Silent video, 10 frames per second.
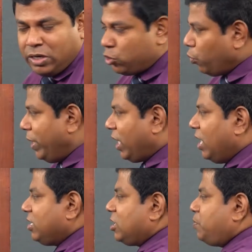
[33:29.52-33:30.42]
So we
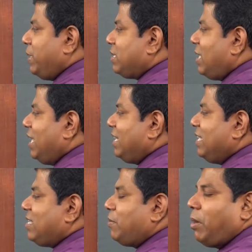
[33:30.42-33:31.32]
can't just press like
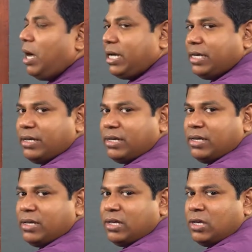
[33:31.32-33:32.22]
this and mark.
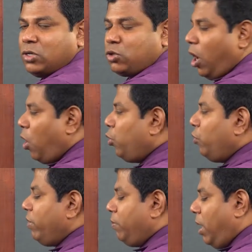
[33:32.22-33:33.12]
So how do
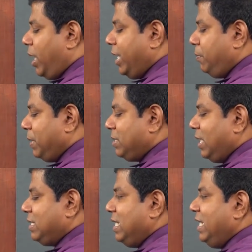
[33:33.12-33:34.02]
we mark it
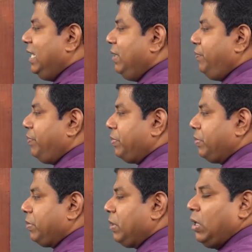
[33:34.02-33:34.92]
precisely?
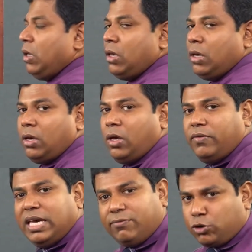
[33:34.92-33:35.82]

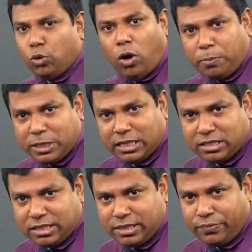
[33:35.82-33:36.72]
We have two
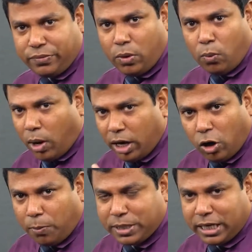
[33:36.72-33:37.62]
options. One
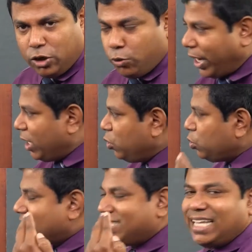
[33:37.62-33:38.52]
option, you can
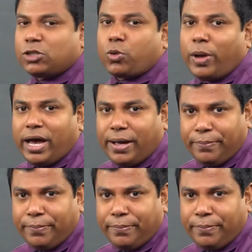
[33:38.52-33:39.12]
use the set square.